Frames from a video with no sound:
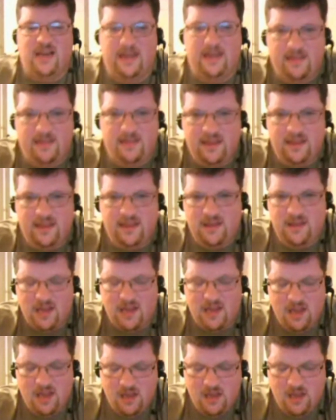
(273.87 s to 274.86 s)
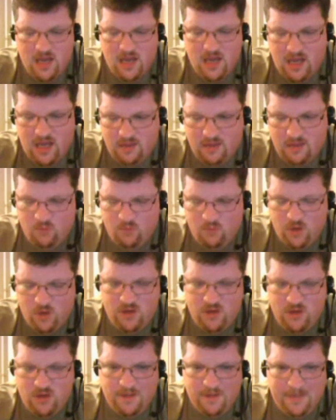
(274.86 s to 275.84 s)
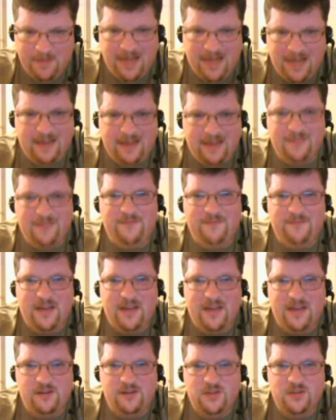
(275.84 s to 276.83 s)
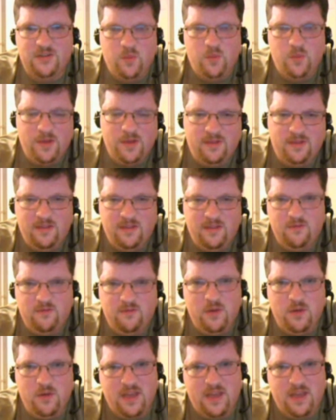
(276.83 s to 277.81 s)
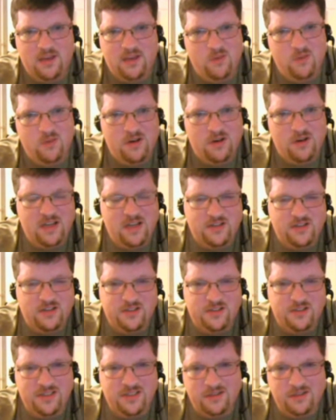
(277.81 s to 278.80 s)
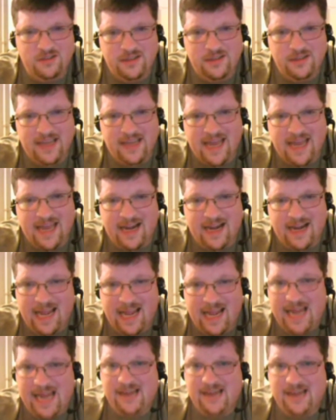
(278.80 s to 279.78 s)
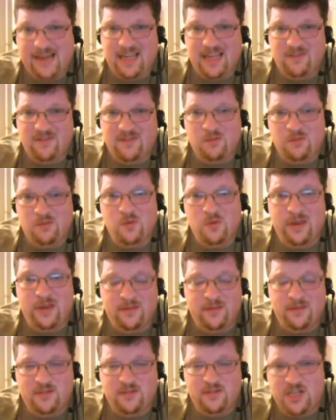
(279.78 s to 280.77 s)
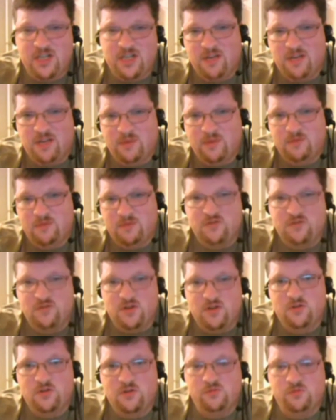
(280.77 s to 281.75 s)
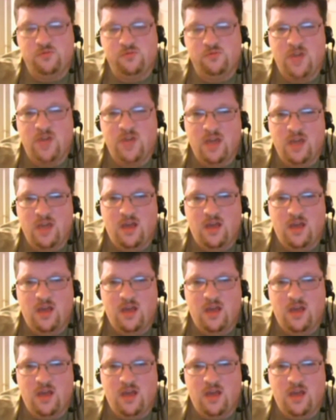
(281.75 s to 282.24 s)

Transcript: I think when you combine the vendors with the 40K communities, you're still looking at an 8, even with GW's new